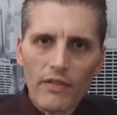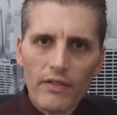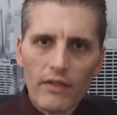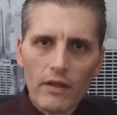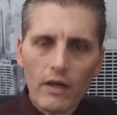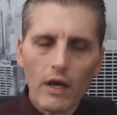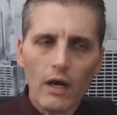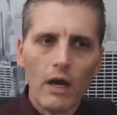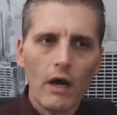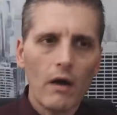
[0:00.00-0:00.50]

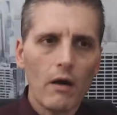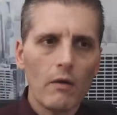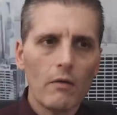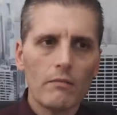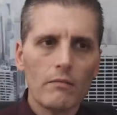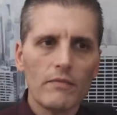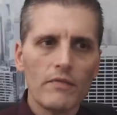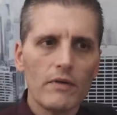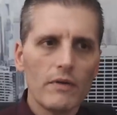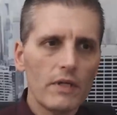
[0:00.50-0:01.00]

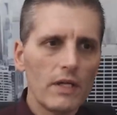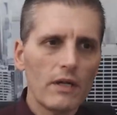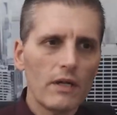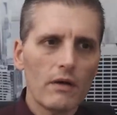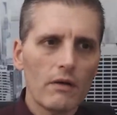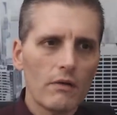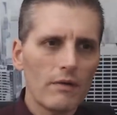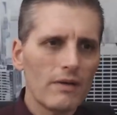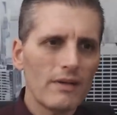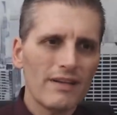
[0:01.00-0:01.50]
Um, you
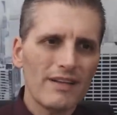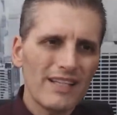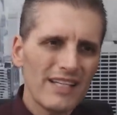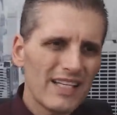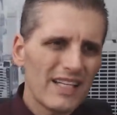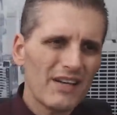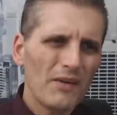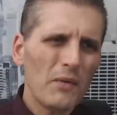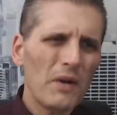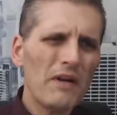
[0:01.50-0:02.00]
know,
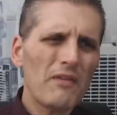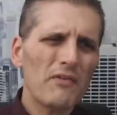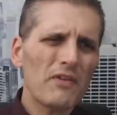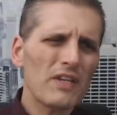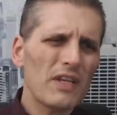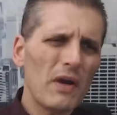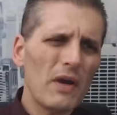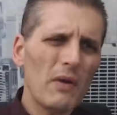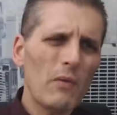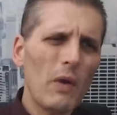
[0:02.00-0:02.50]
whatever it,
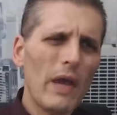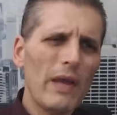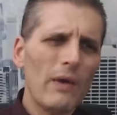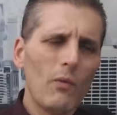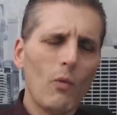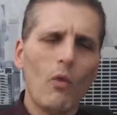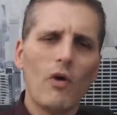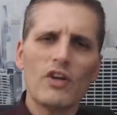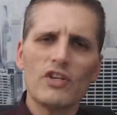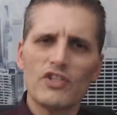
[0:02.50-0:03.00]
it, it
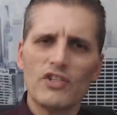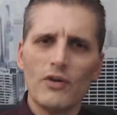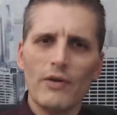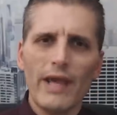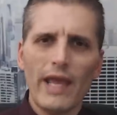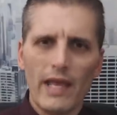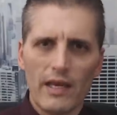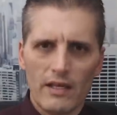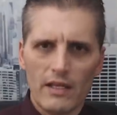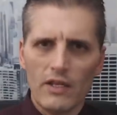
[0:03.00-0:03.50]
wants to,
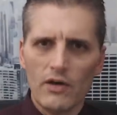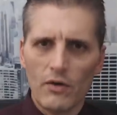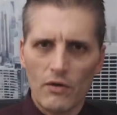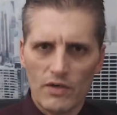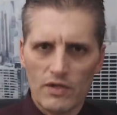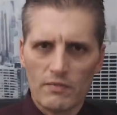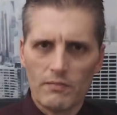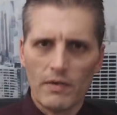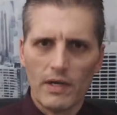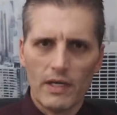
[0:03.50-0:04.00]
it, you notice
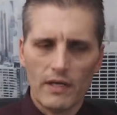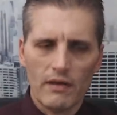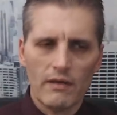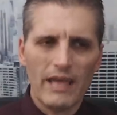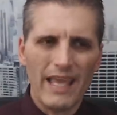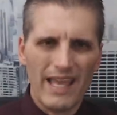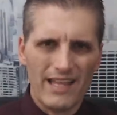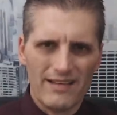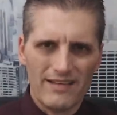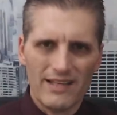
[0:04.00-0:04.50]
my
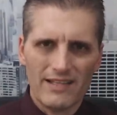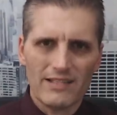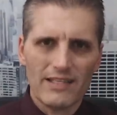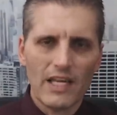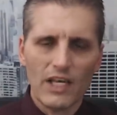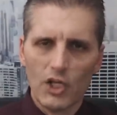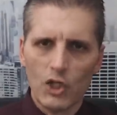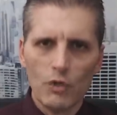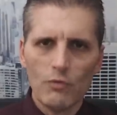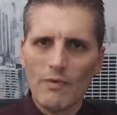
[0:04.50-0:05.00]
it, it's not a
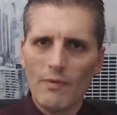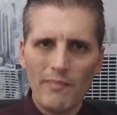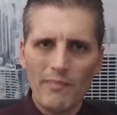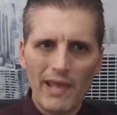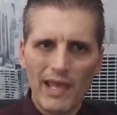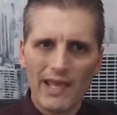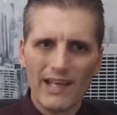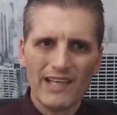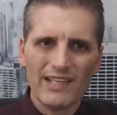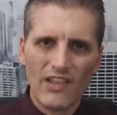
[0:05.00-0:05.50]
human
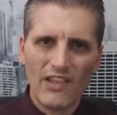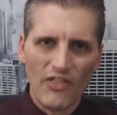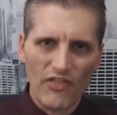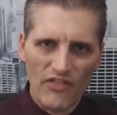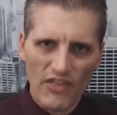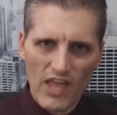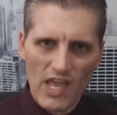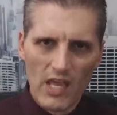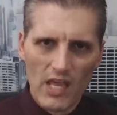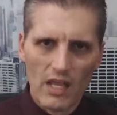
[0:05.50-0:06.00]
being, it's a
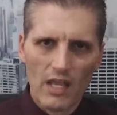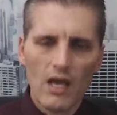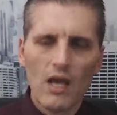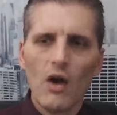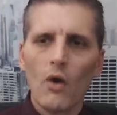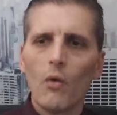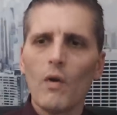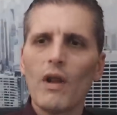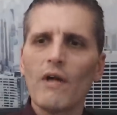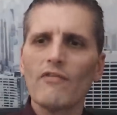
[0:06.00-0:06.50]
thing.
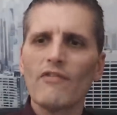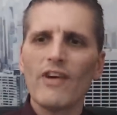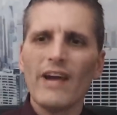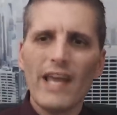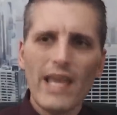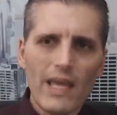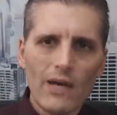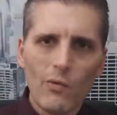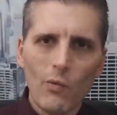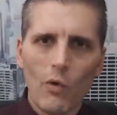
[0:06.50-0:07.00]
Whatever
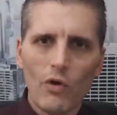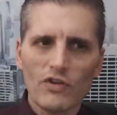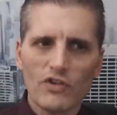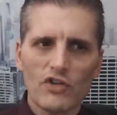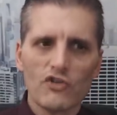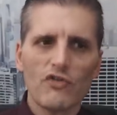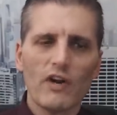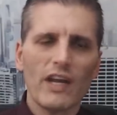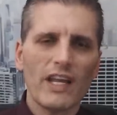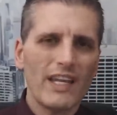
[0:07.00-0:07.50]
it wants to
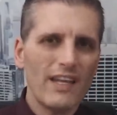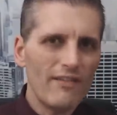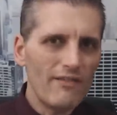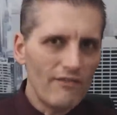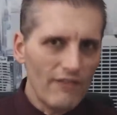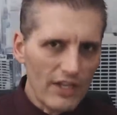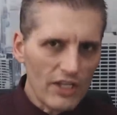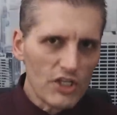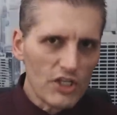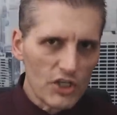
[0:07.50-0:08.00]
try to
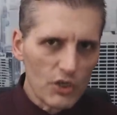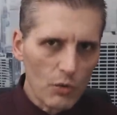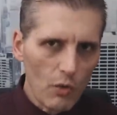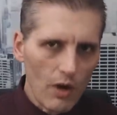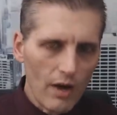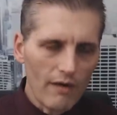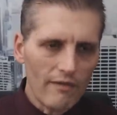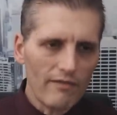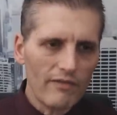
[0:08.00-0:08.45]
convince you of.